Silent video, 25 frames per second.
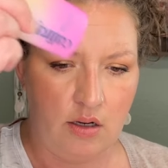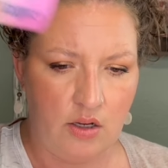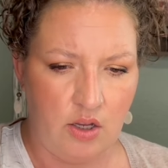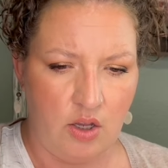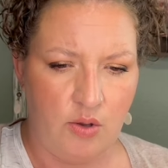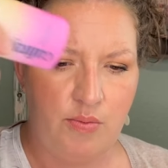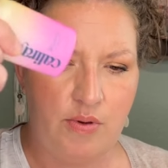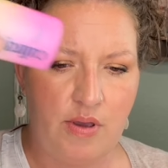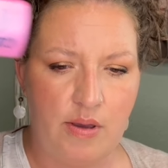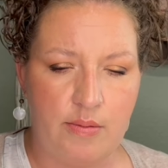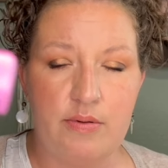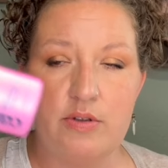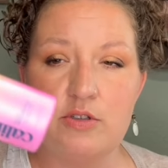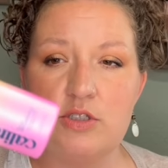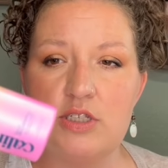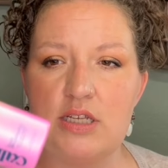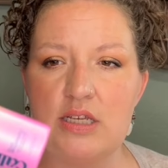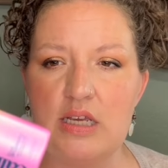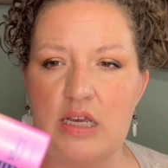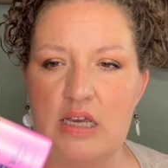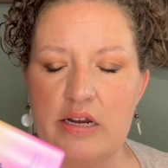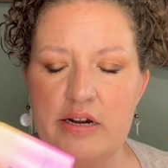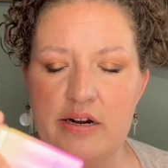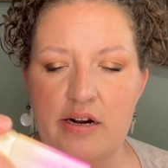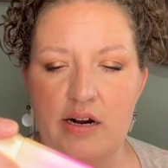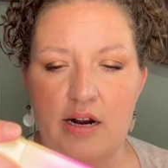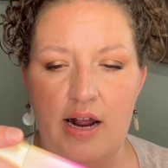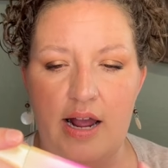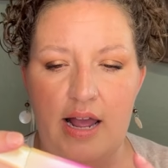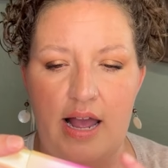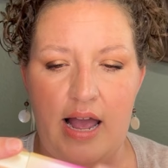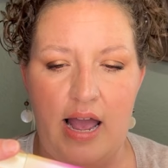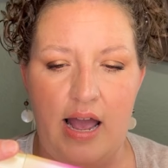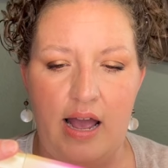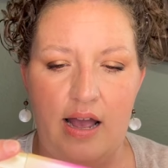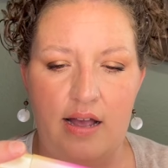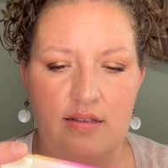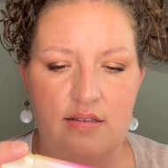you'll be able to hear it
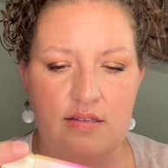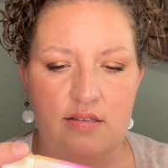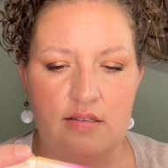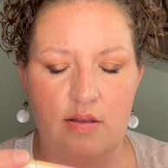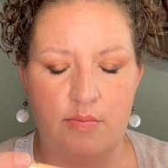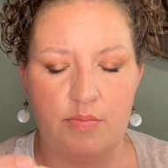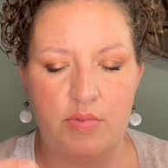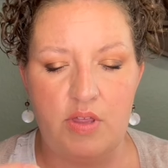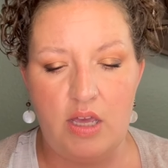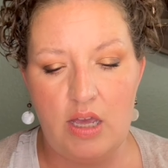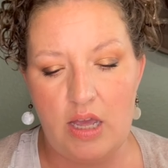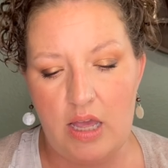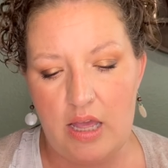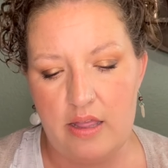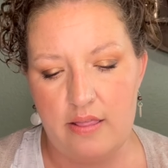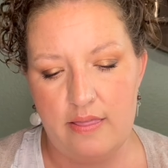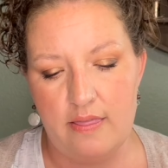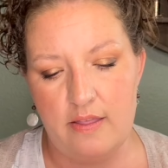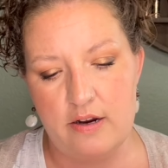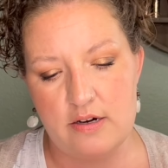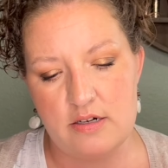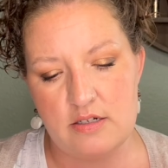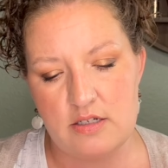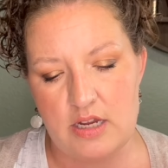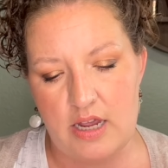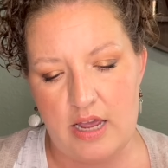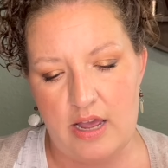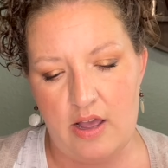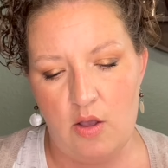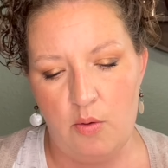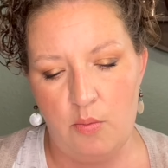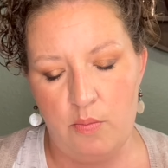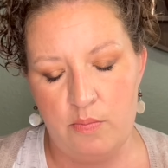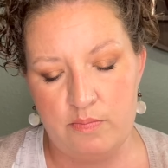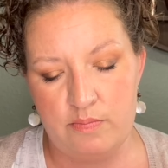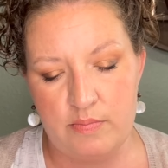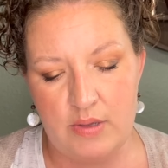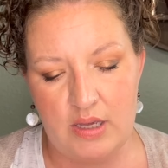has something in there to
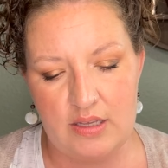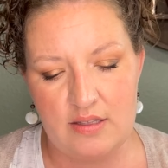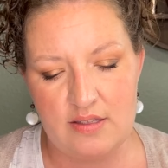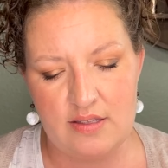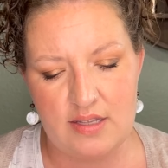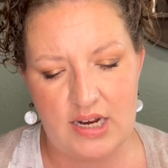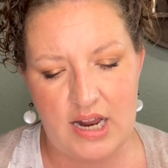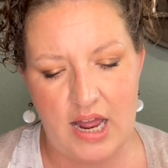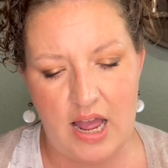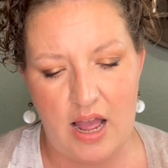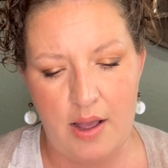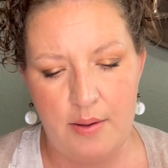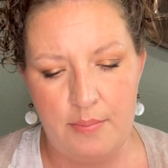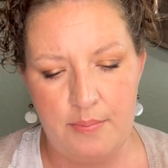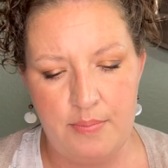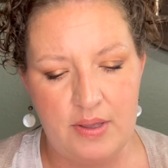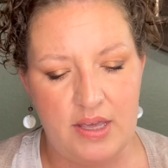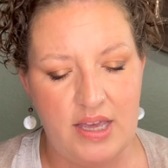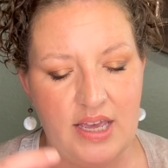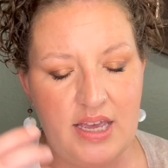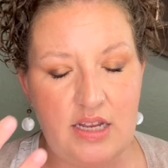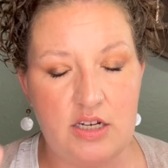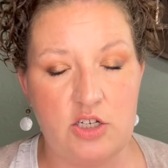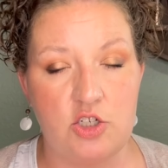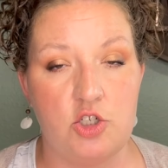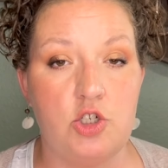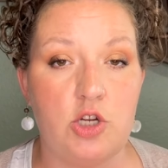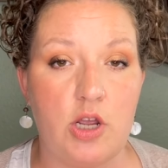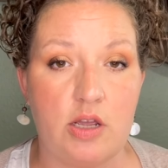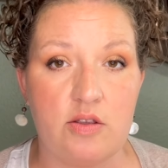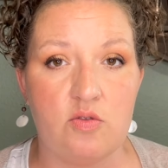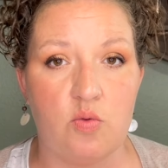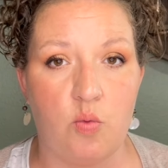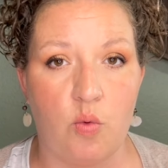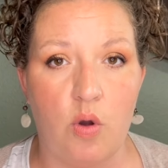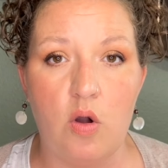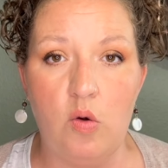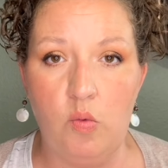help mix it up, it
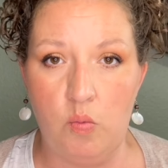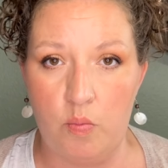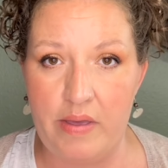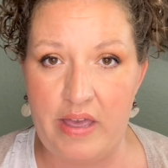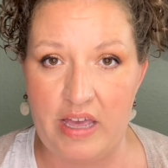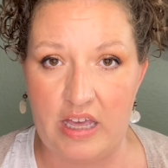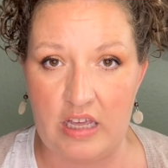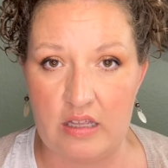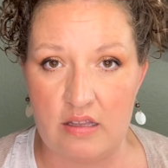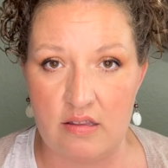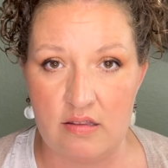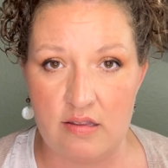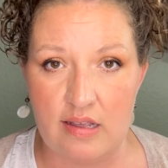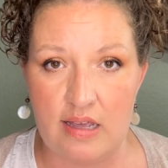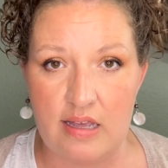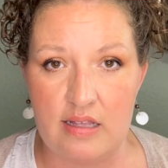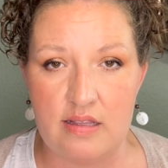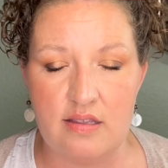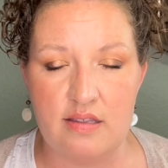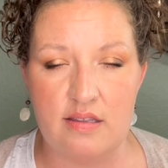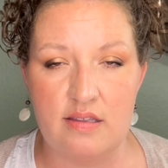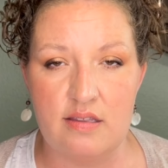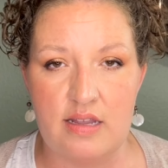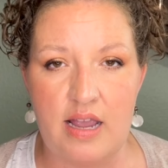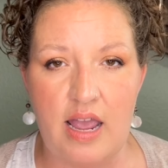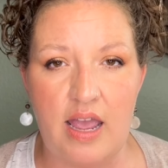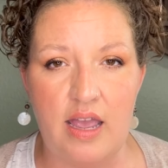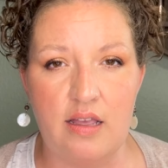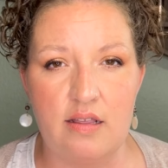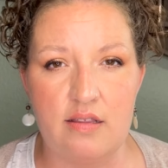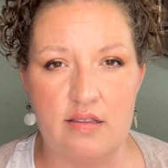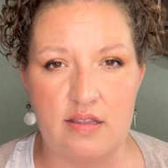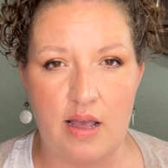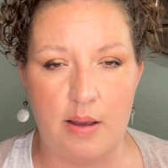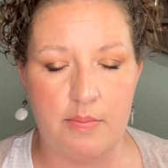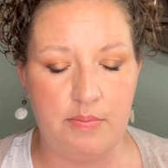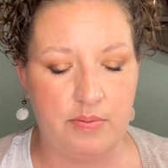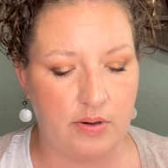just won't mix. It's staying
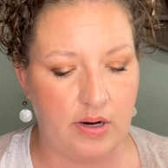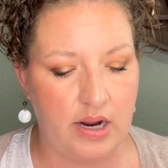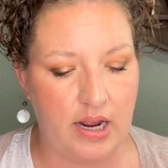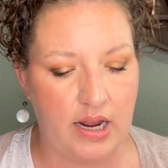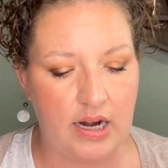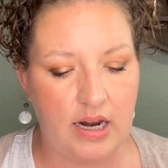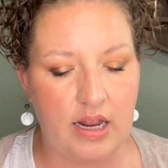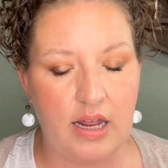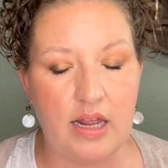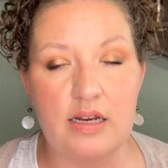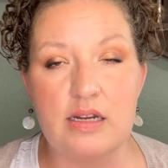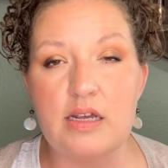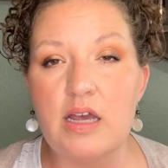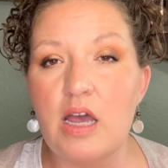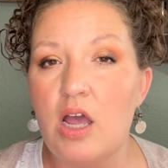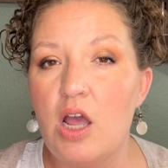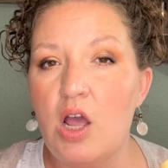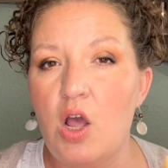separated.